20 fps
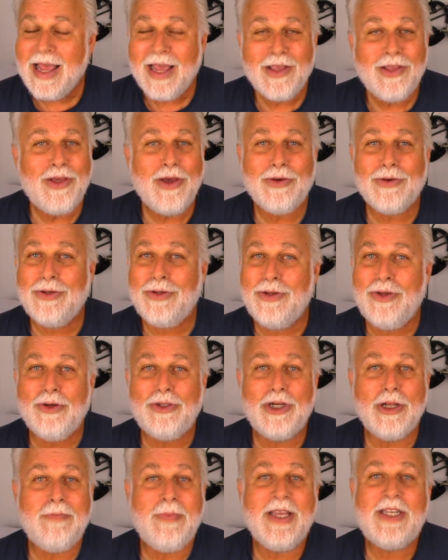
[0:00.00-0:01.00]
You
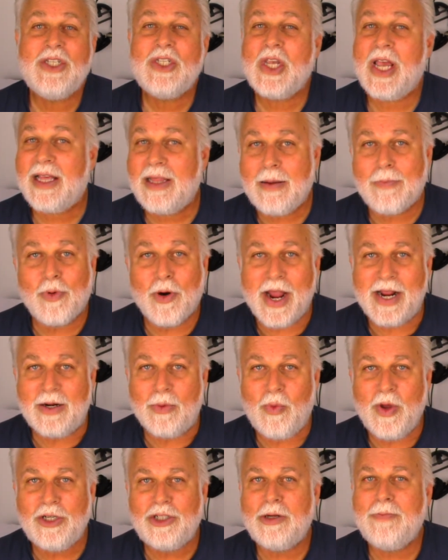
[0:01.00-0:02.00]
should be celebrated.
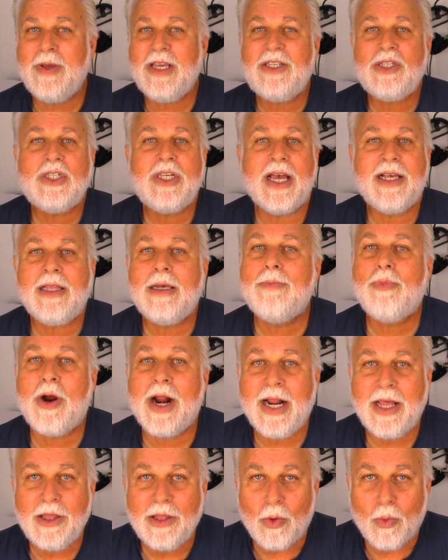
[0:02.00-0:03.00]
We should be
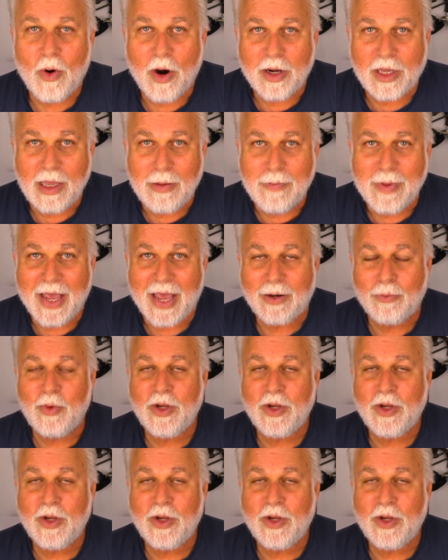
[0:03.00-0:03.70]
celebrating the working man.